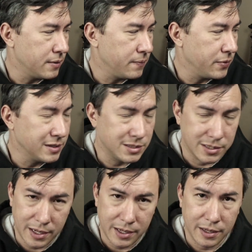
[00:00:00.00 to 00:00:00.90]
this
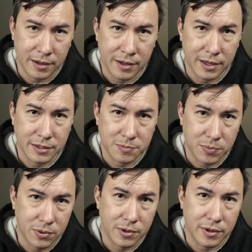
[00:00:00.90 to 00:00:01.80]
setting, explore,